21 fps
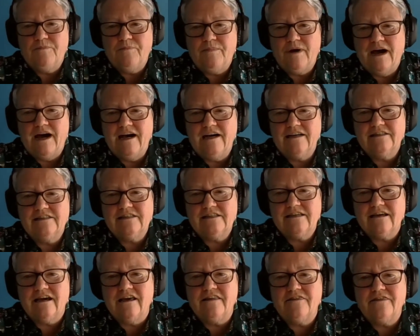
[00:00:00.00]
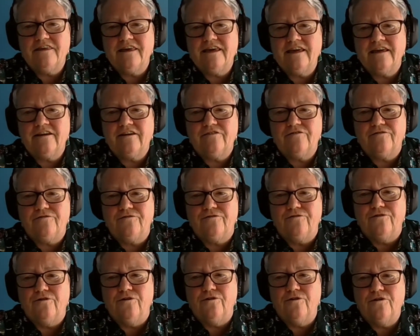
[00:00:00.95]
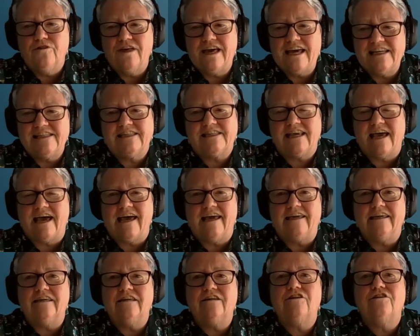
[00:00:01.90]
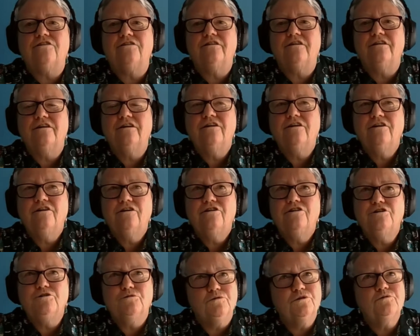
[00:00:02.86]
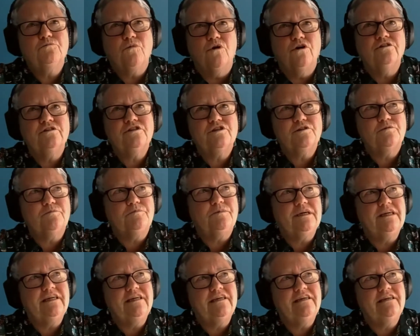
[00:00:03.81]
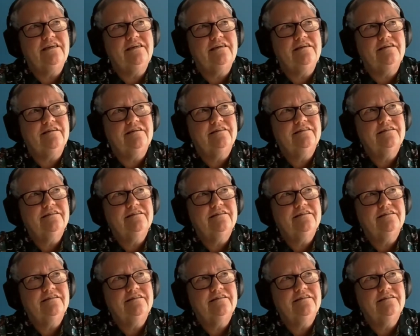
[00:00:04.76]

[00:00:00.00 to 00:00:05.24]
But I think for their sake, you would want to be